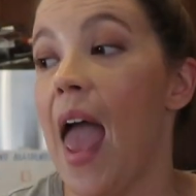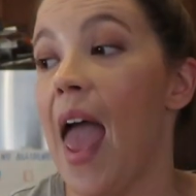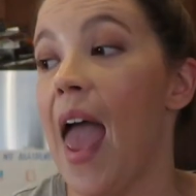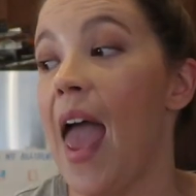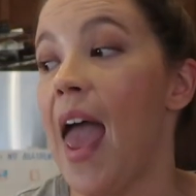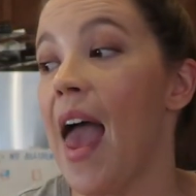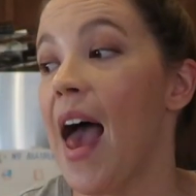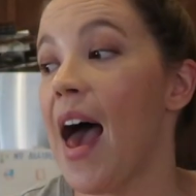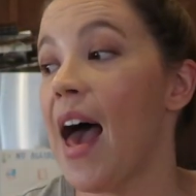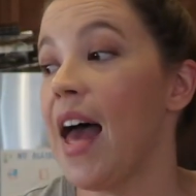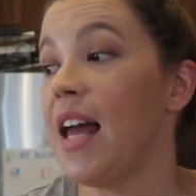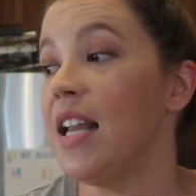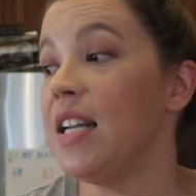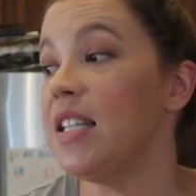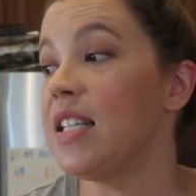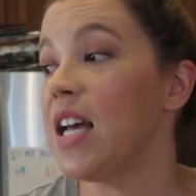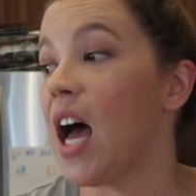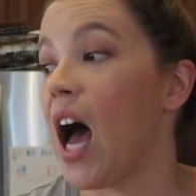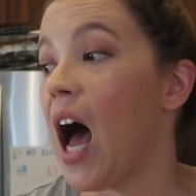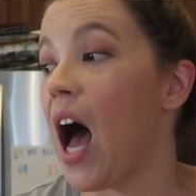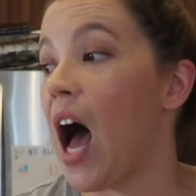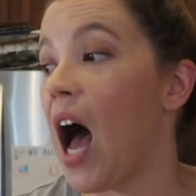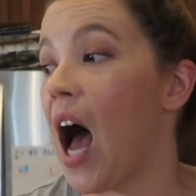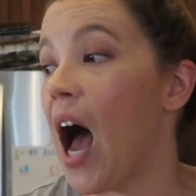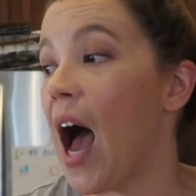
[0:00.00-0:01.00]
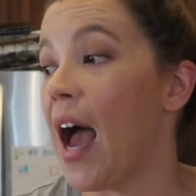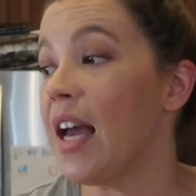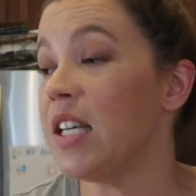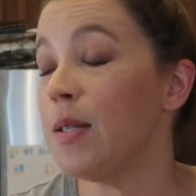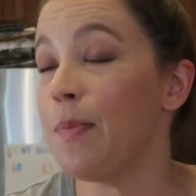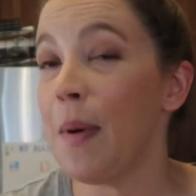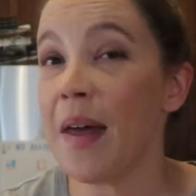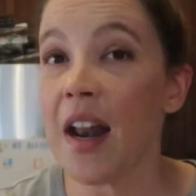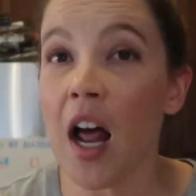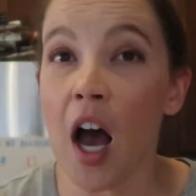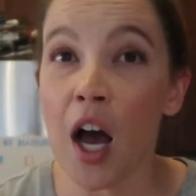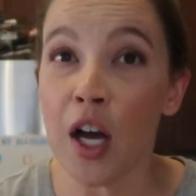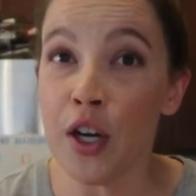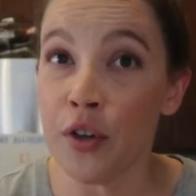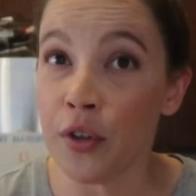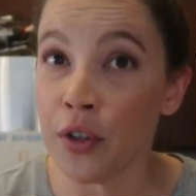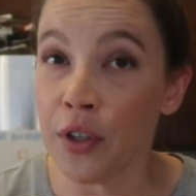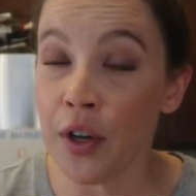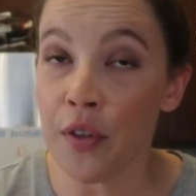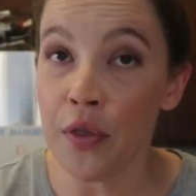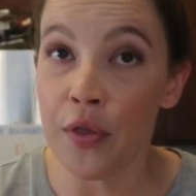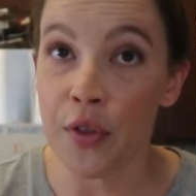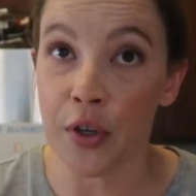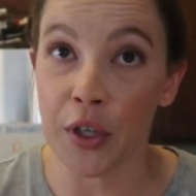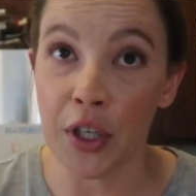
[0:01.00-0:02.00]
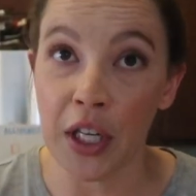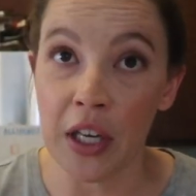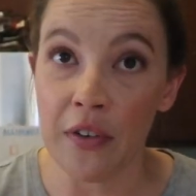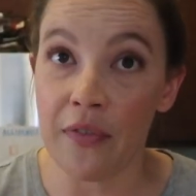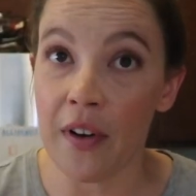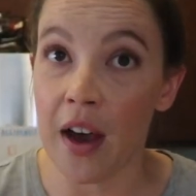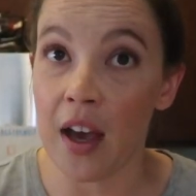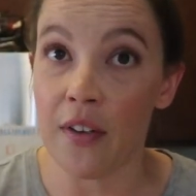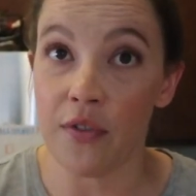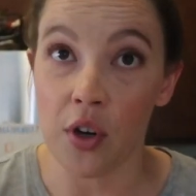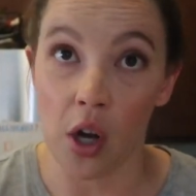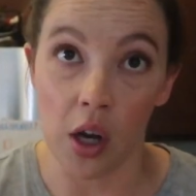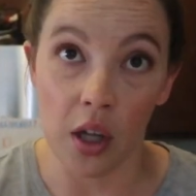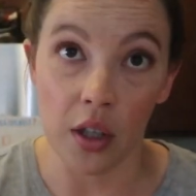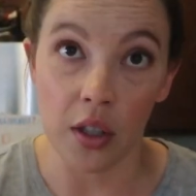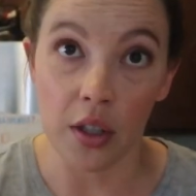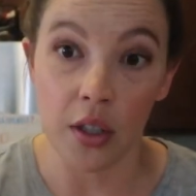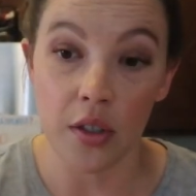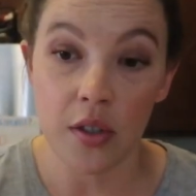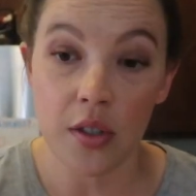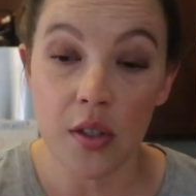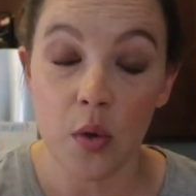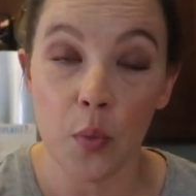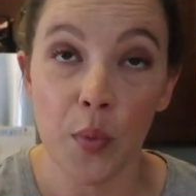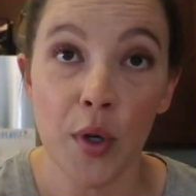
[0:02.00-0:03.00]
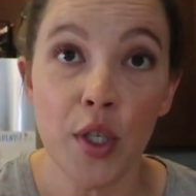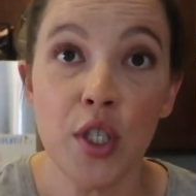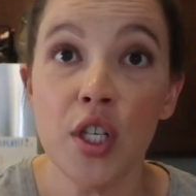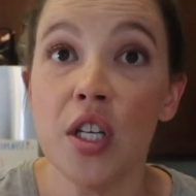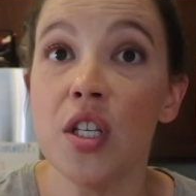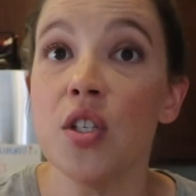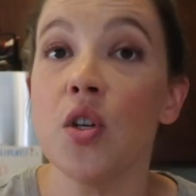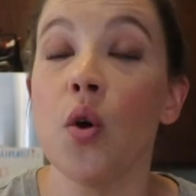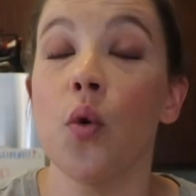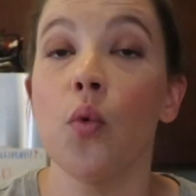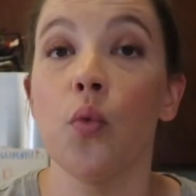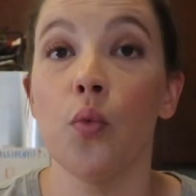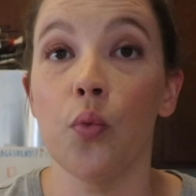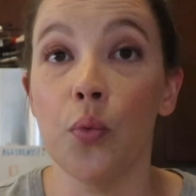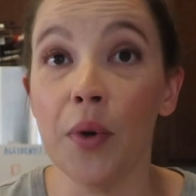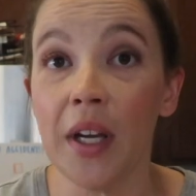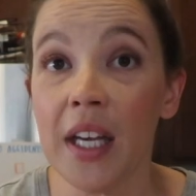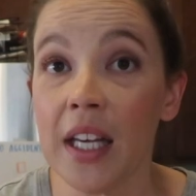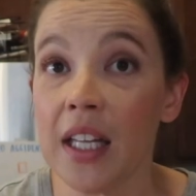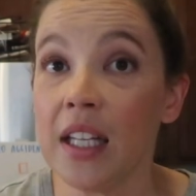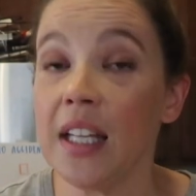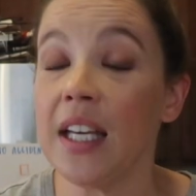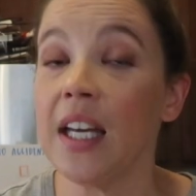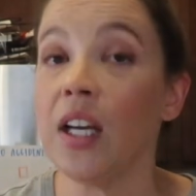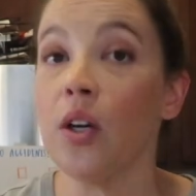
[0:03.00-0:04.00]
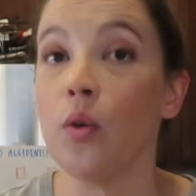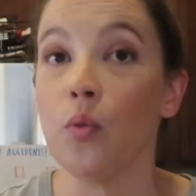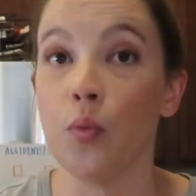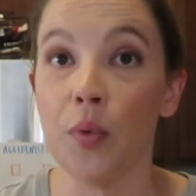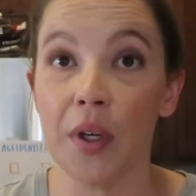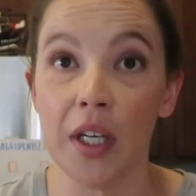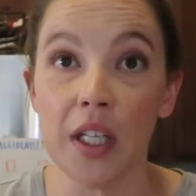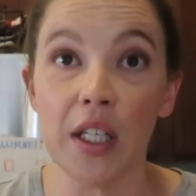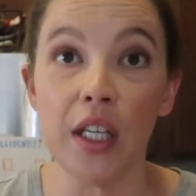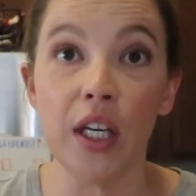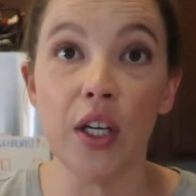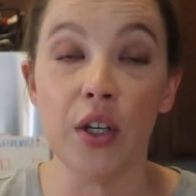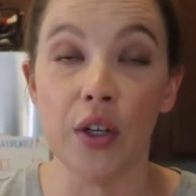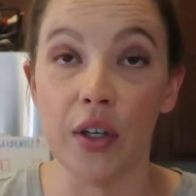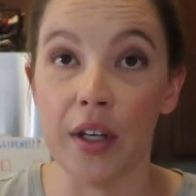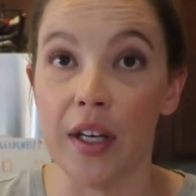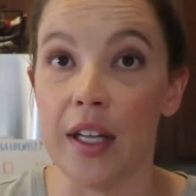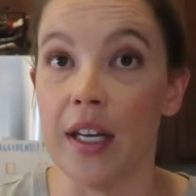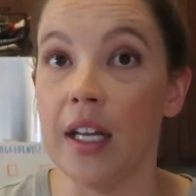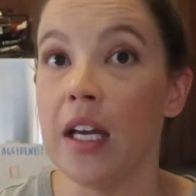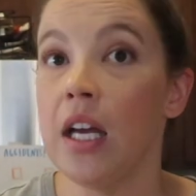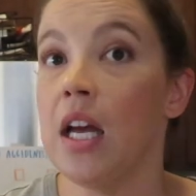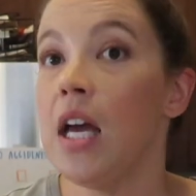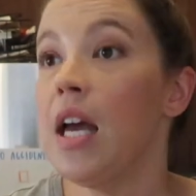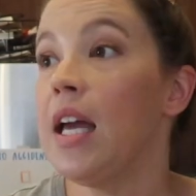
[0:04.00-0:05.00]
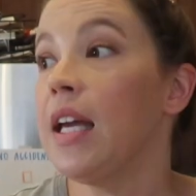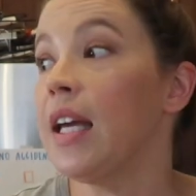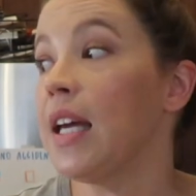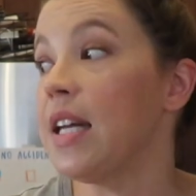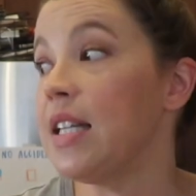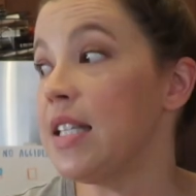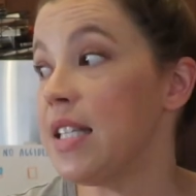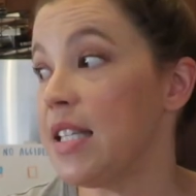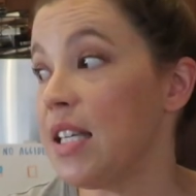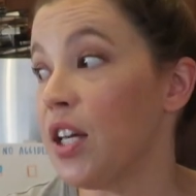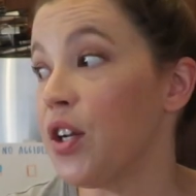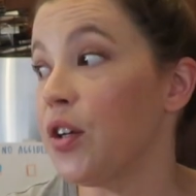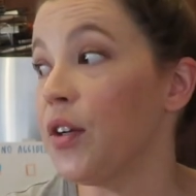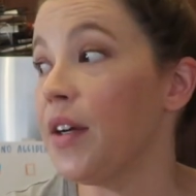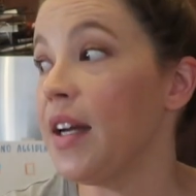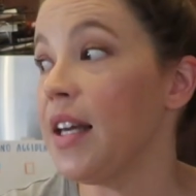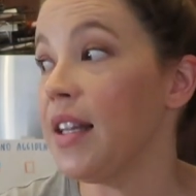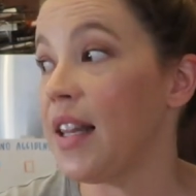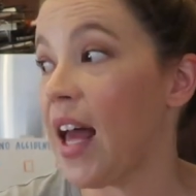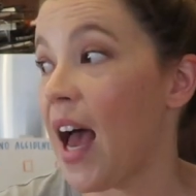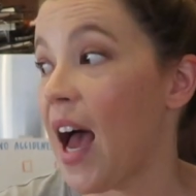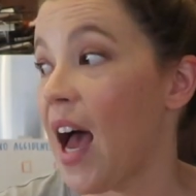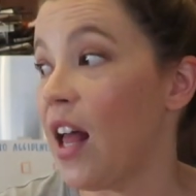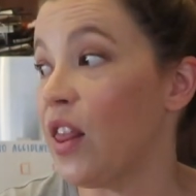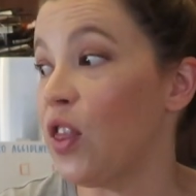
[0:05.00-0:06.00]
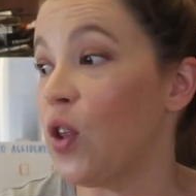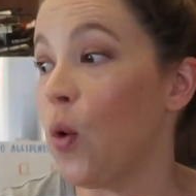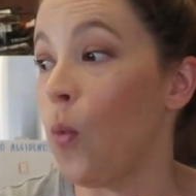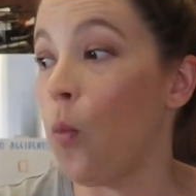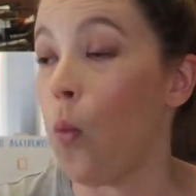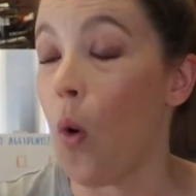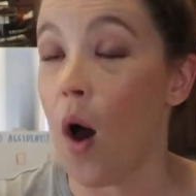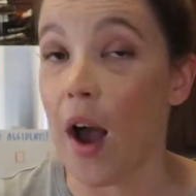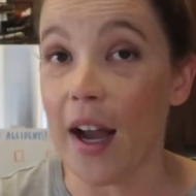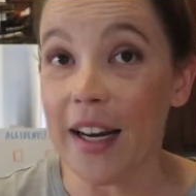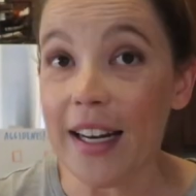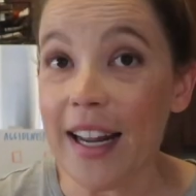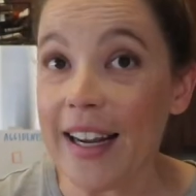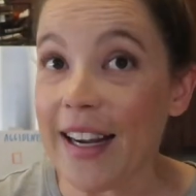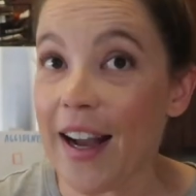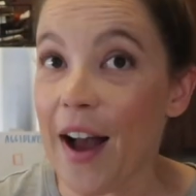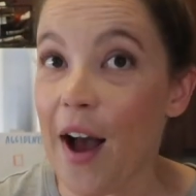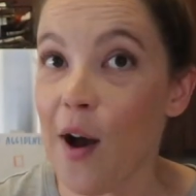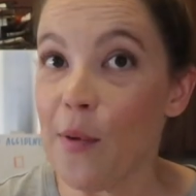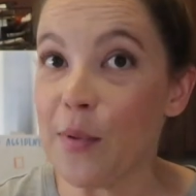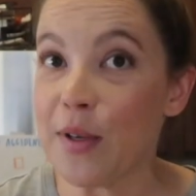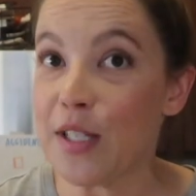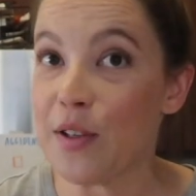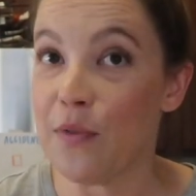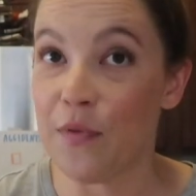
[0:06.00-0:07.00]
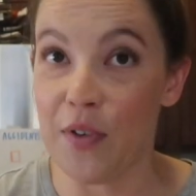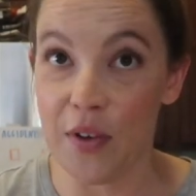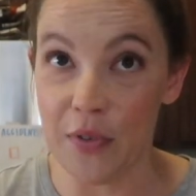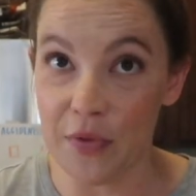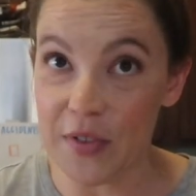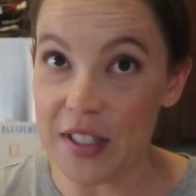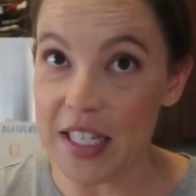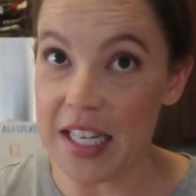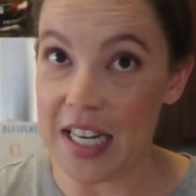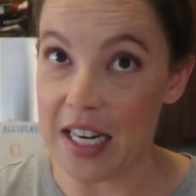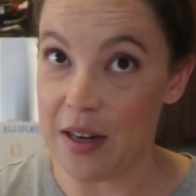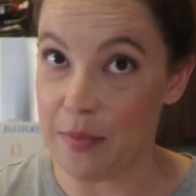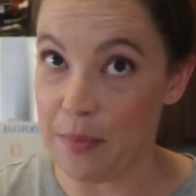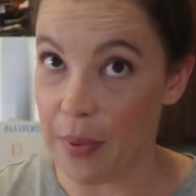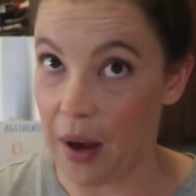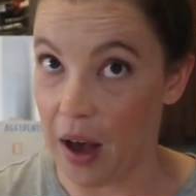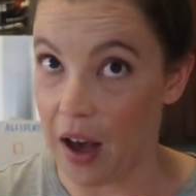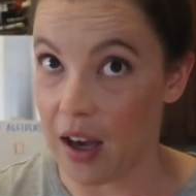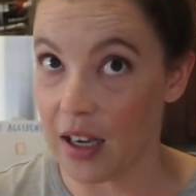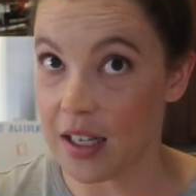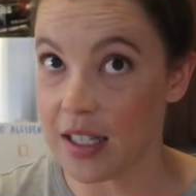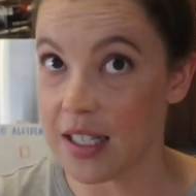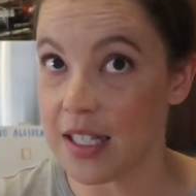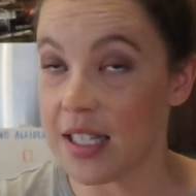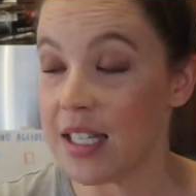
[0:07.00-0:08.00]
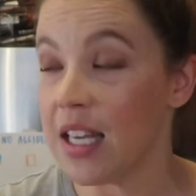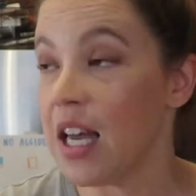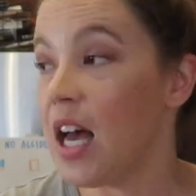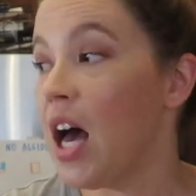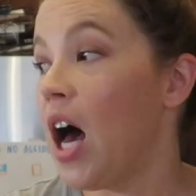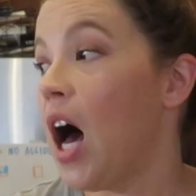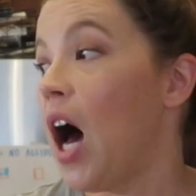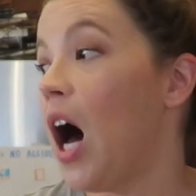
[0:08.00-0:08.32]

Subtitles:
And I spent $135, which is really, really good considering that the wine I got was 15 bucks.